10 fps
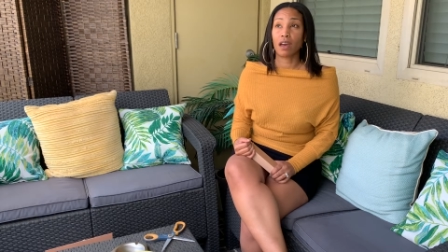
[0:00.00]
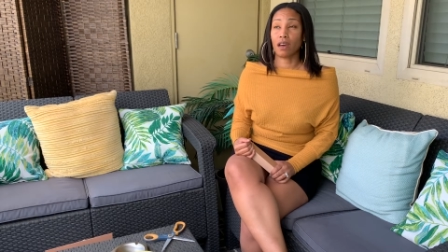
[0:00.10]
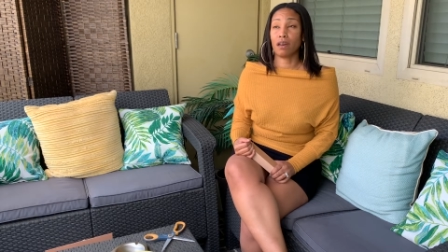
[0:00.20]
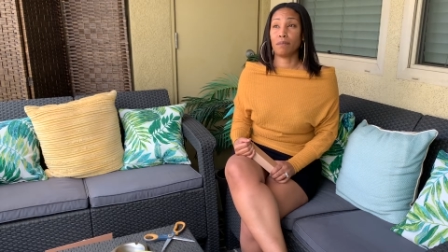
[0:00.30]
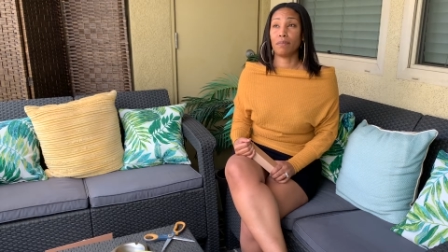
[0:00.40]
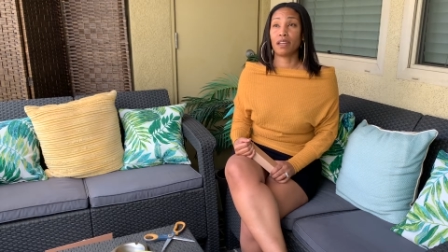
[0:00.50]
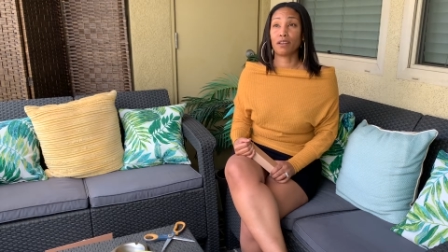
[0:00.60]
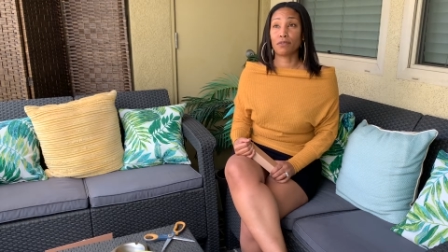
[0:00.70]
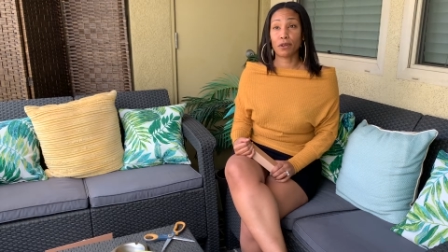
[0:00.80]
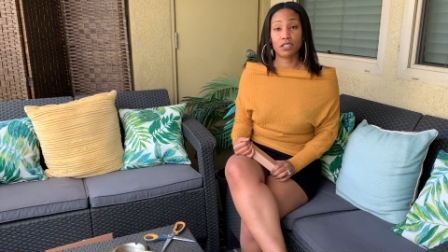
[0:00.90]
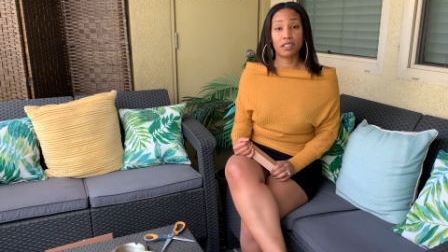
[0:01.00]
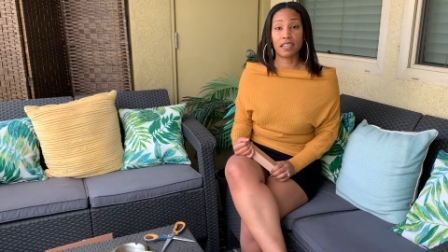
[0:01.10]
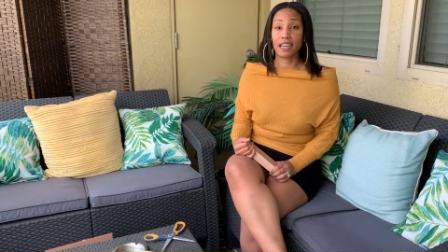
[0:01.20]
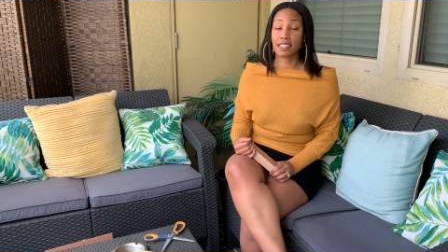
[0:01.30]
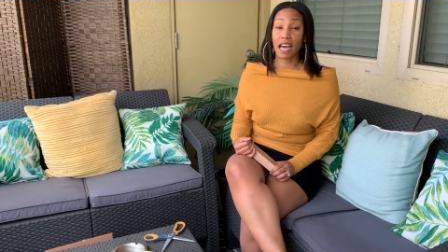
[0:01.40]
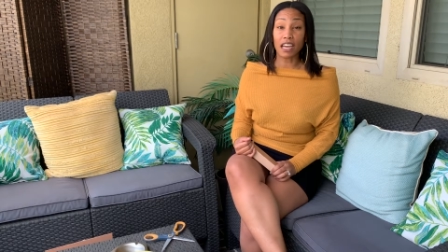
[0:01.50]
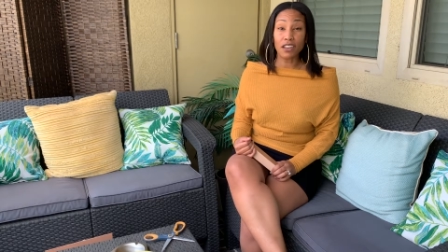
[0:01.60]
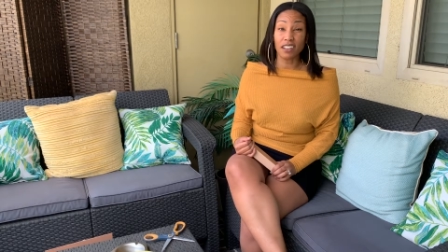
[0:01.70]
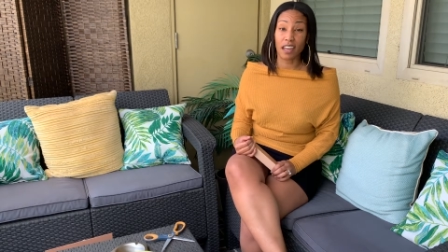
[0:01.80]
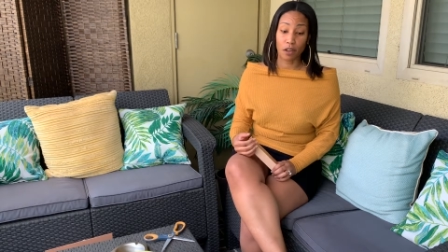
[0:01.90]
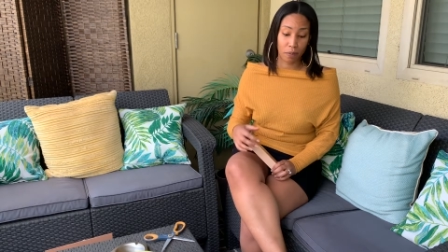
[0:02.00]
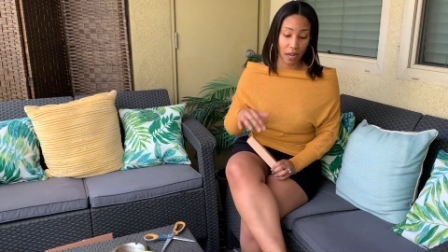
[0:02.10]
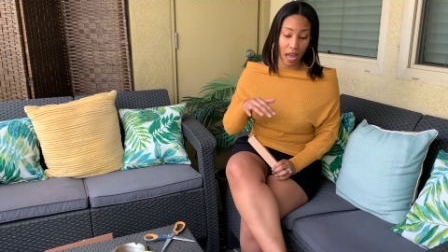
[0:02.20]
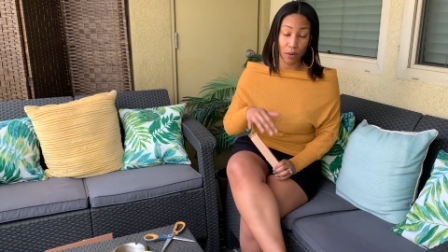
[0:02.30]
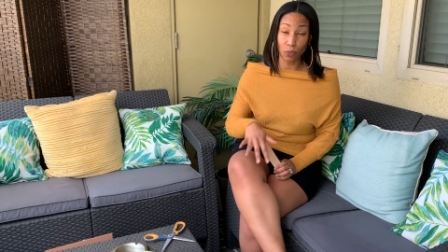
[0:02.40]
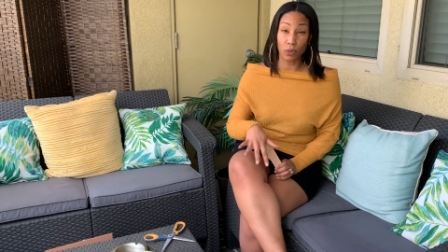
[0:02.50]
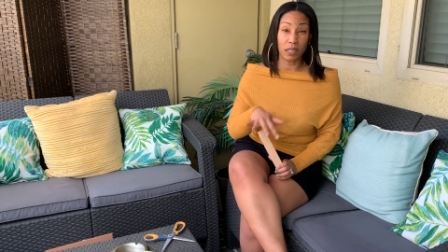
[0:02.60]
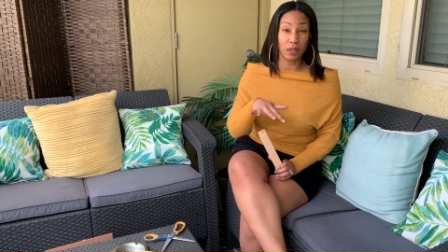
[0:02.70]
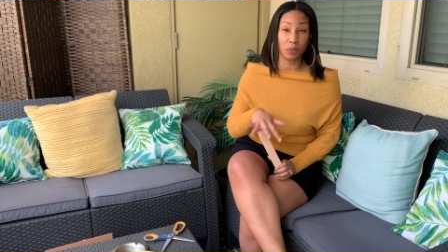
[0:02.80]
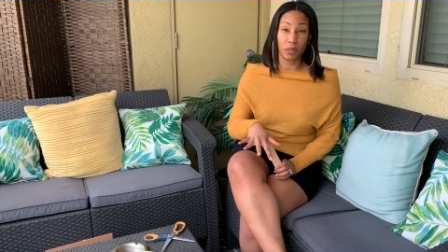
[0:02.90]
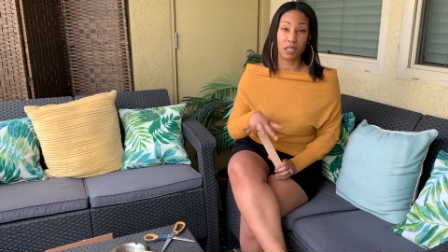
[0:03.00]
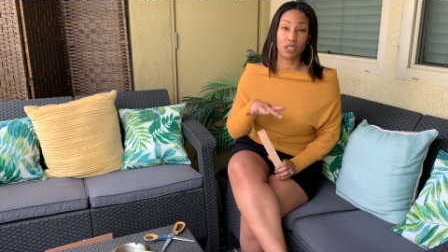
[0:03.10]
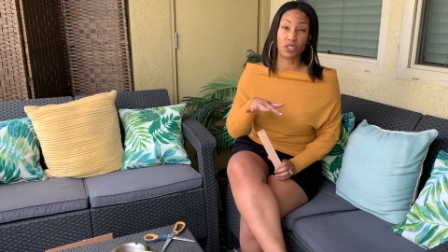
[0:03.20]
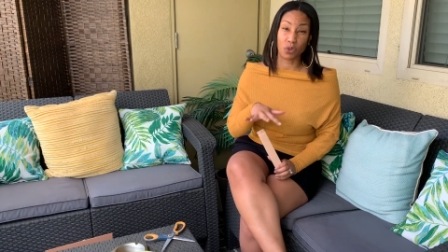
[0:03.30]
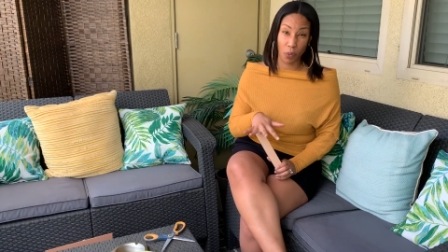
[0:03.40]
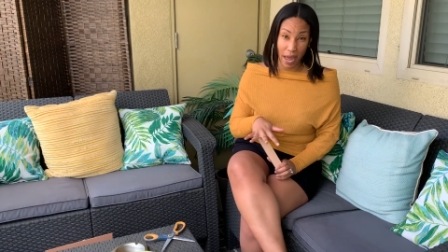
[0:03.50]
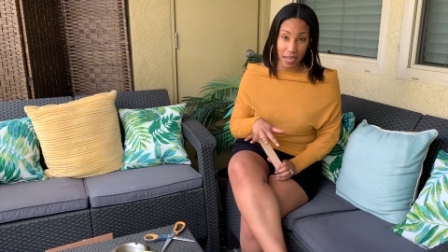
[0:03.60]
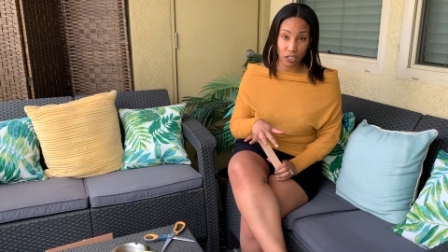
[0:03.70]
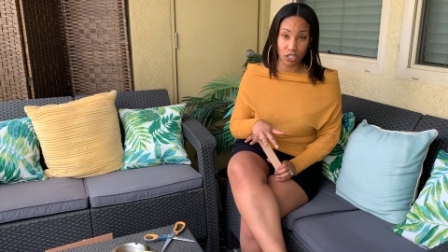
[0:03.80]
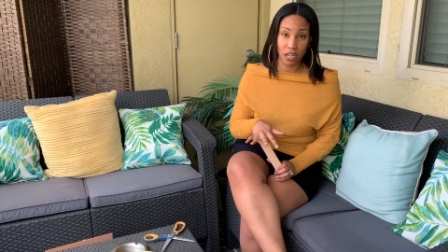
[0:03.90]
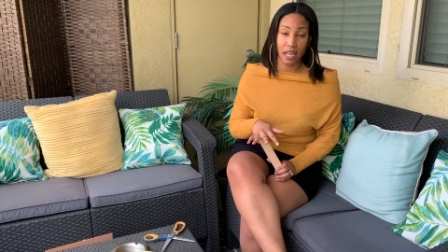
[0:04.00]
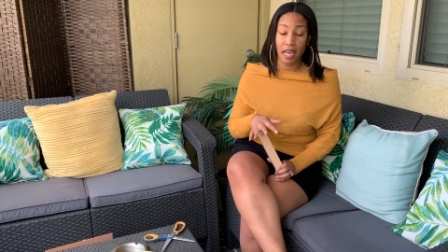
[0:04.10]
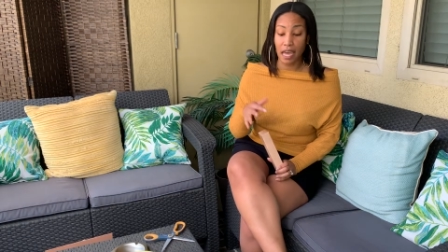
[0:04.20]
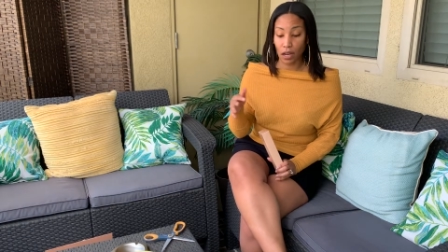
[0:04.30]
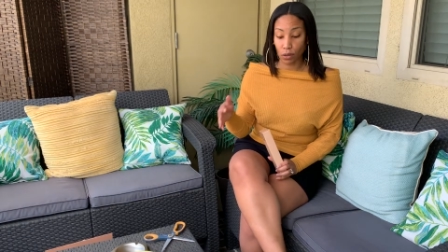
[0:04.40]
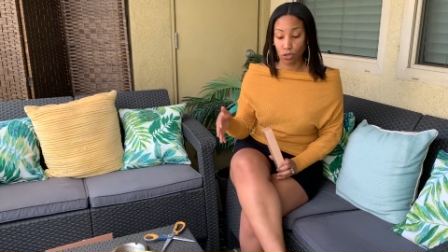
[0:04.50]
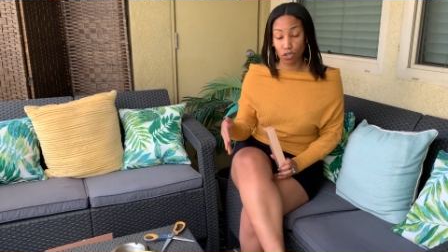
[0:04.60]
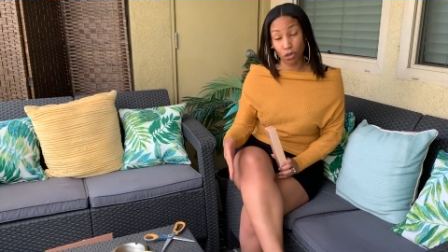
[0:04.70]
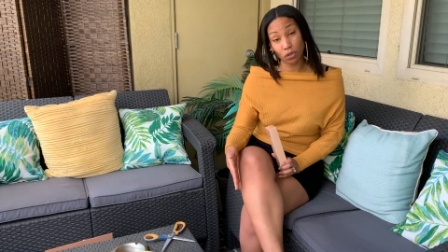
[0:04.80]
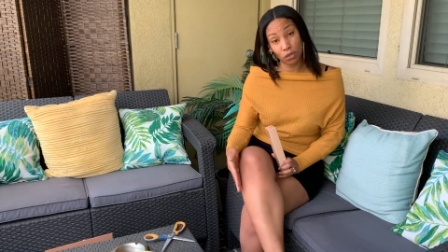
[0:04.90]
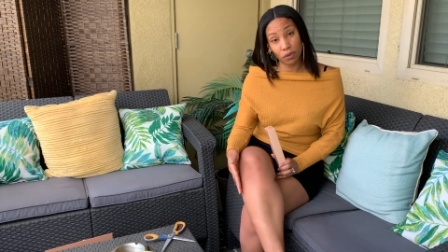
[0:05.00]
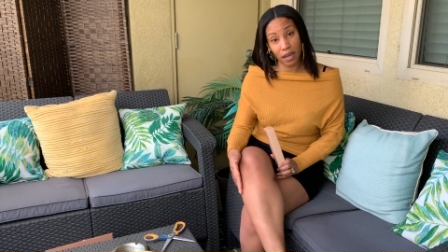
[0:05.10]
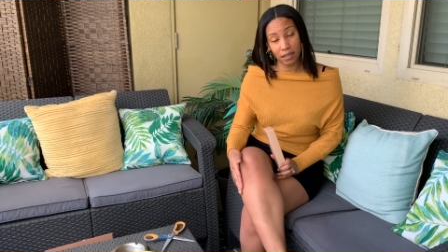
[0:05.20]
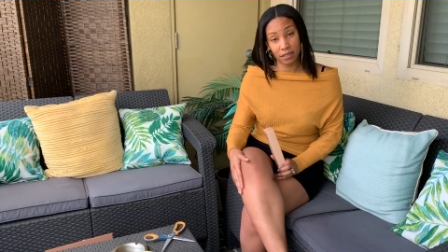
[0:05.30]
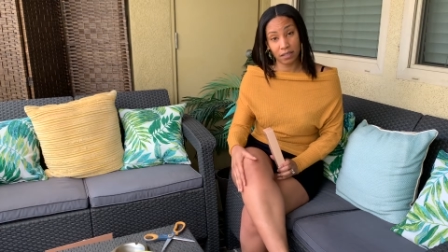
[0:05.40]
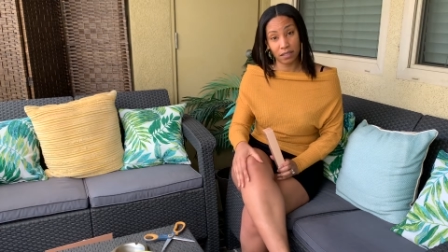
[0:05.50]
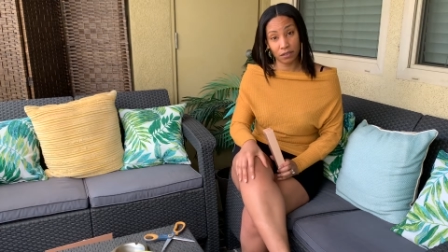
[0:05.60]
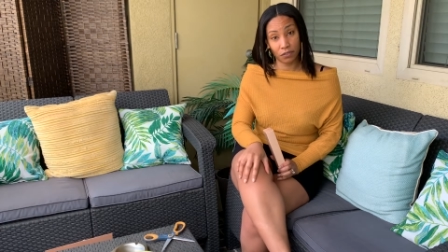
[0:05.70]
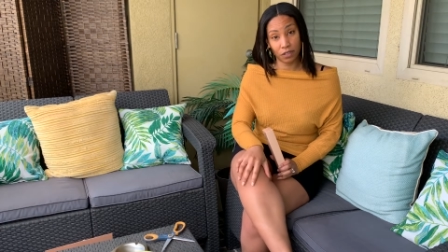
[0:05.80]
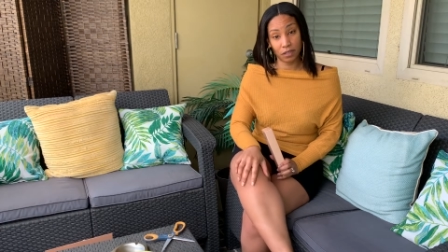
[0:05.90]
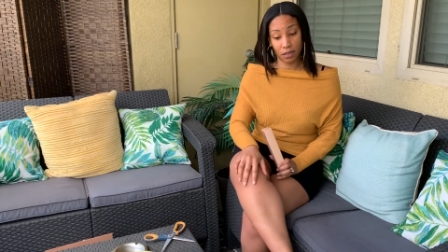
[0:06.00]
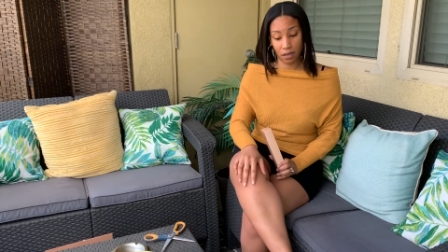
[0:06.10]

Um, but unfortunately, guys, I couldn't help it. I really, really scratched, and I'll show you guys the different